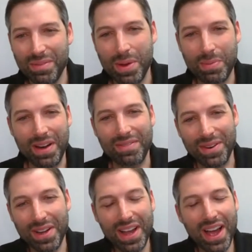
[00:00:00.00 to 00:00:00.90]

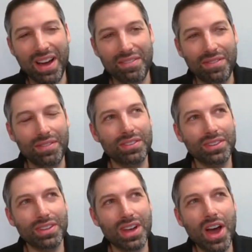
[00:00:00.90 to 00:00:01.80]
People have
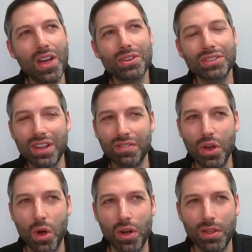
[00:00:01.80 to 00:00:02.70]
other stuff
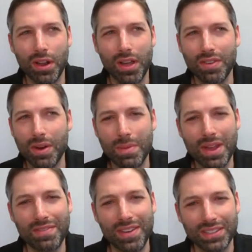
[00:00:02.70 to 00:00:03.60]
going on in their life, and it
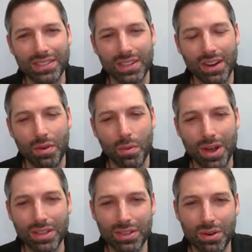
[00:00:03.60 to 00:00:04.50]
manifests in different
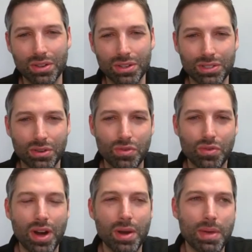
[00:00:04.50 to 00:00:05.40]
ways. So
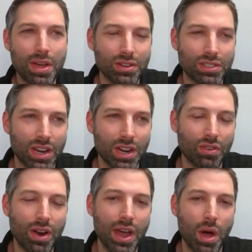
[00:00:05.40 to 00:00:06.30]
try to be understanding.
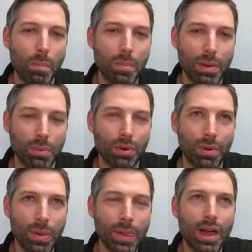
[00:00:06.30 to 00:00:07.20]
Try to help people.
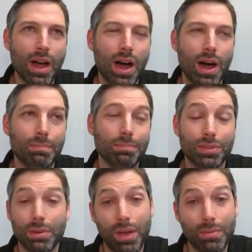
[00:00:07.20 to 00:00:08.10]

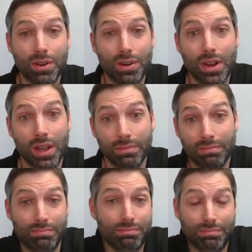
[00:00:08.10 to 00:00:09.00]
Sometimes they're an idiot.
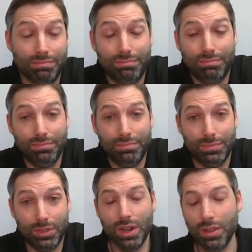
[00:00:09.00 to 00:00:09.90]

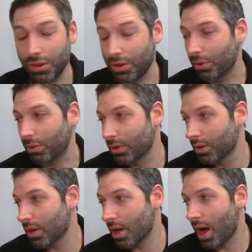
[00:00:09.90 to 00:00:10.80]
There's nothing you can
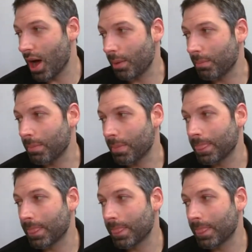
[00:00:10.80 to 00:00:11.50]
do.